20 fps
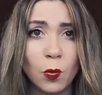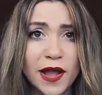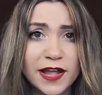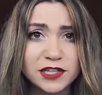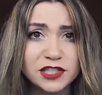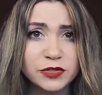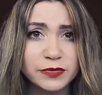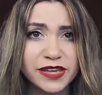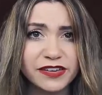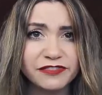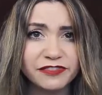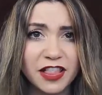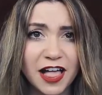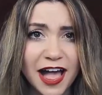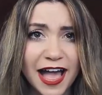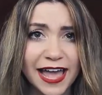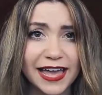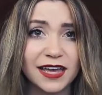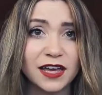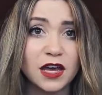When do we
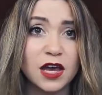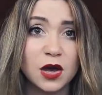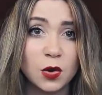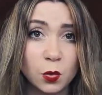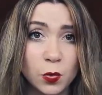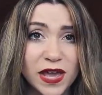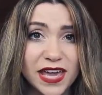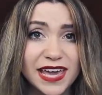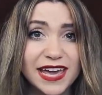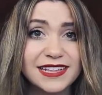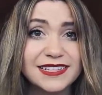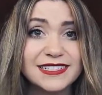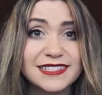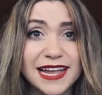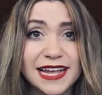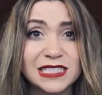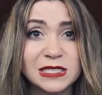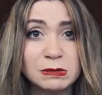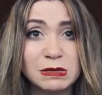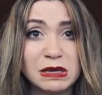fly? Weekends
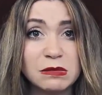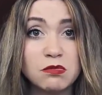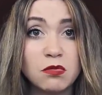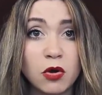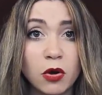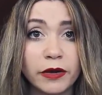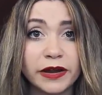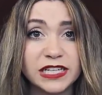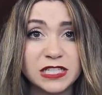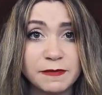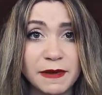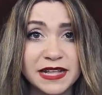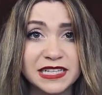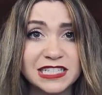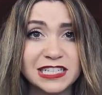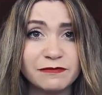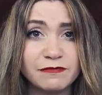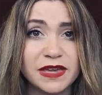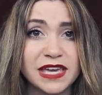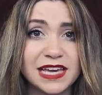tend to be more
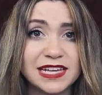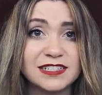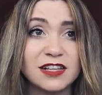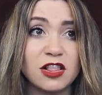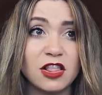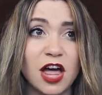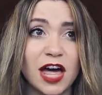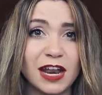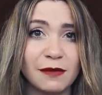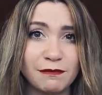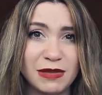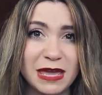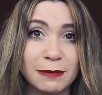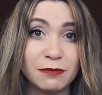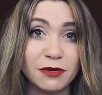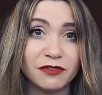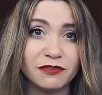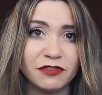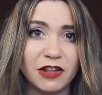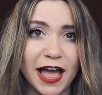expensive because a lot of
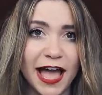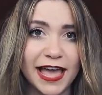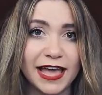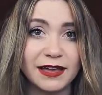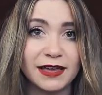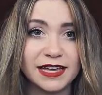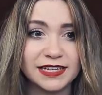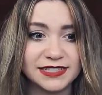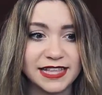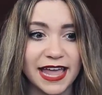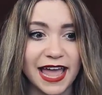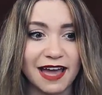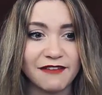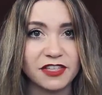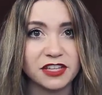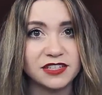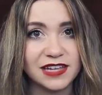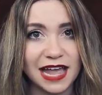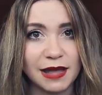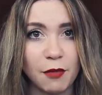people fly because they
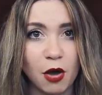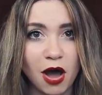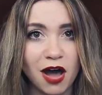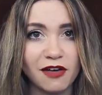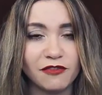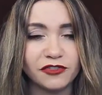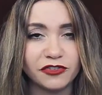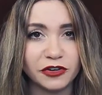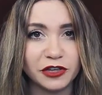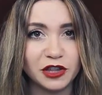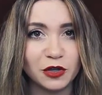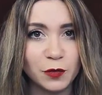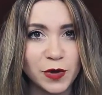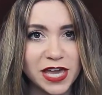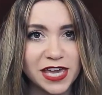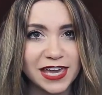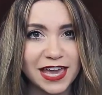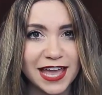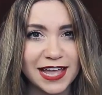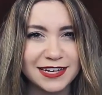have the time off during the
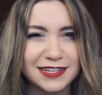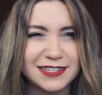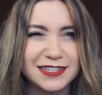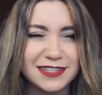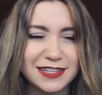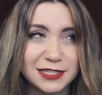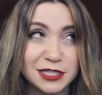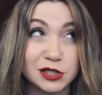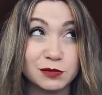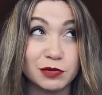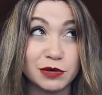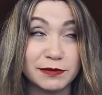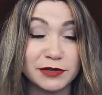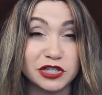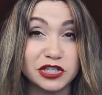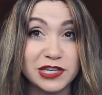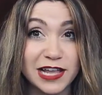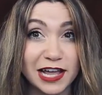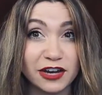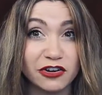weekend. This is pretty
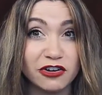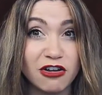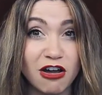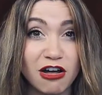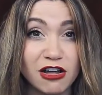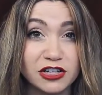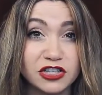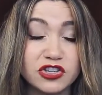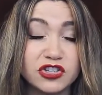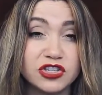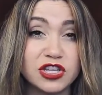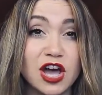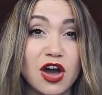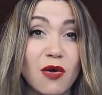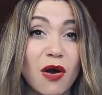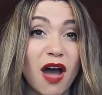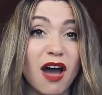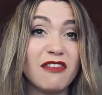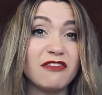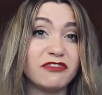much standard knowledge,
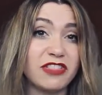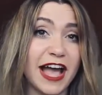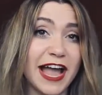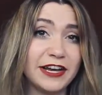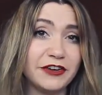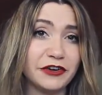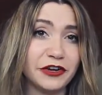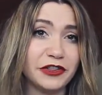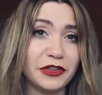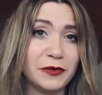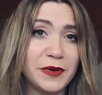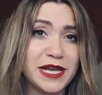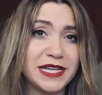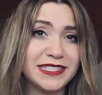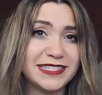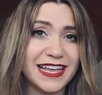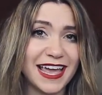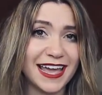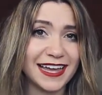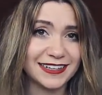so fly during the
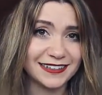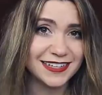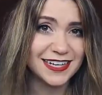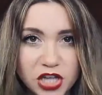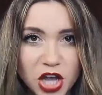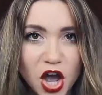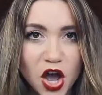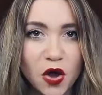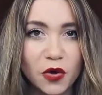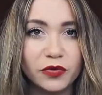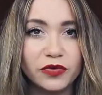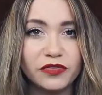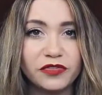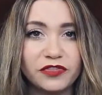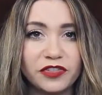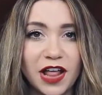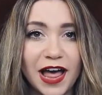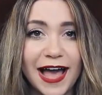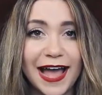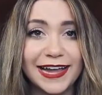weekday. Don't
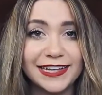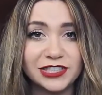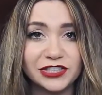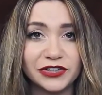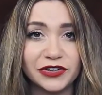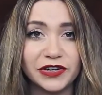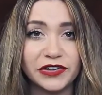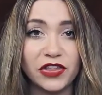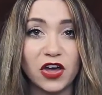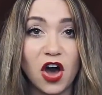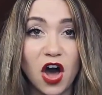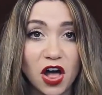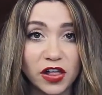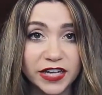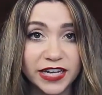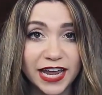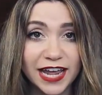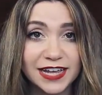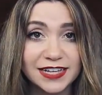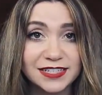fly during the
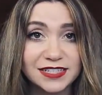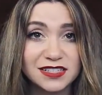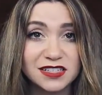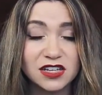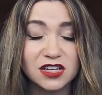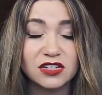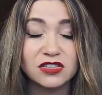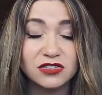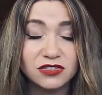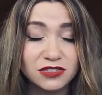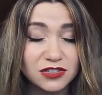holidays.